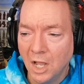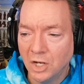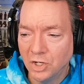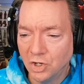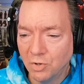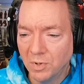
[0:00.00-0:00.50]

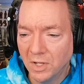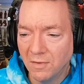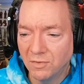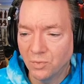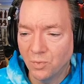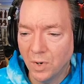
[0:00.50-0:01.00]
Do you
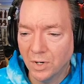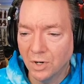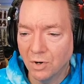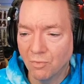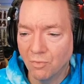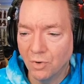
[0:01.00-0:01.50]
believe
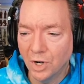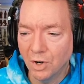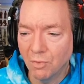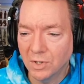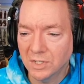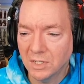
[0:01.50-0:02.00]
Twitter
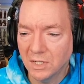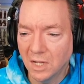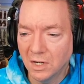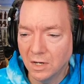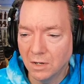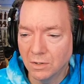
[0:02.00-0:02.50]
rigorously
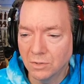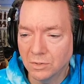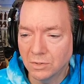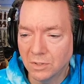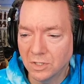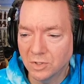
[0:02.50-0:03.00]
adheres
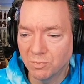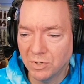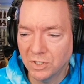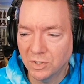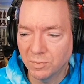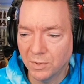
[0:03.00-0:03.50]
to this
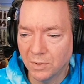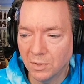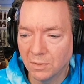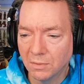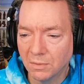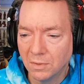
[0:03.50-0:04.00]
principle?
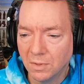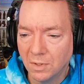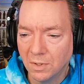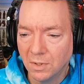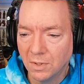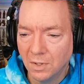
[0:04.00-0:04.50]

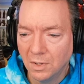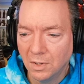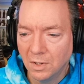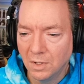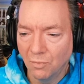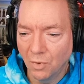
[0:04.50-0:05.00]

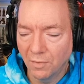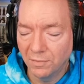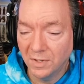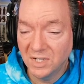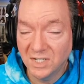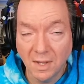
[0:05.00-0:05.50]

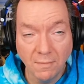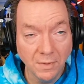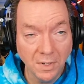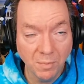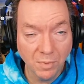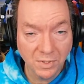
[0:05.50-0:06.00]
Roughly
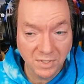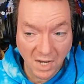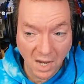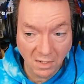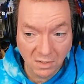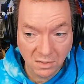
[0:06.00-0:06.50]

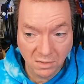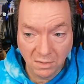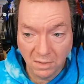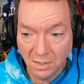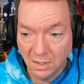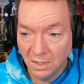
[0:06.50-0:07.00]

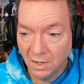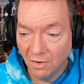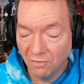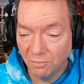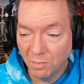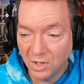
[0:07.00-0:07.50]
70%
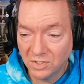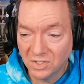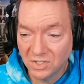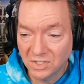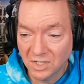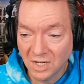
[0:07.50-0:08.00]
of
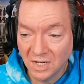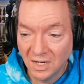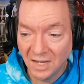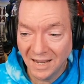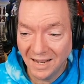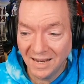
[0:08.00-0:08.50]
Musk's
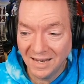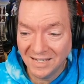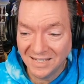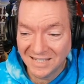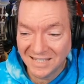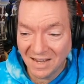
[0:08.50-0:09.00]

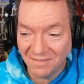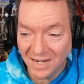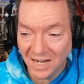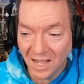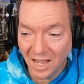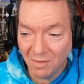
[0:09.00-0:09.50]

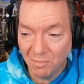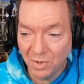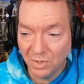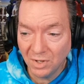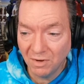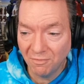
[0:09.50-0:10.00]
79
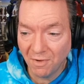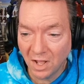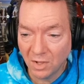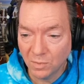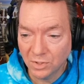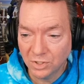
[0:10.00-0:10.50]
million
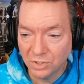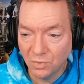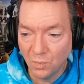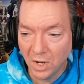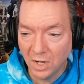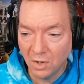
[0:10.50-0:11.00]
followers
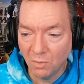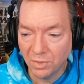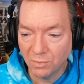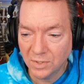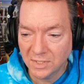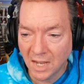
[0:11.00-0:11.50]
soon weighed in with
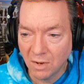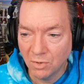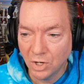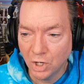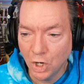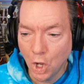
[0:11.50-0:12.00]
a
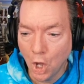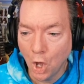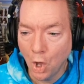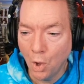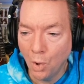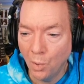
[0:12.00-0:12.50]
resounding
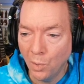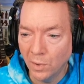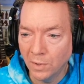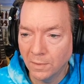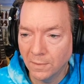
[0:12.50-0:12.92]
no.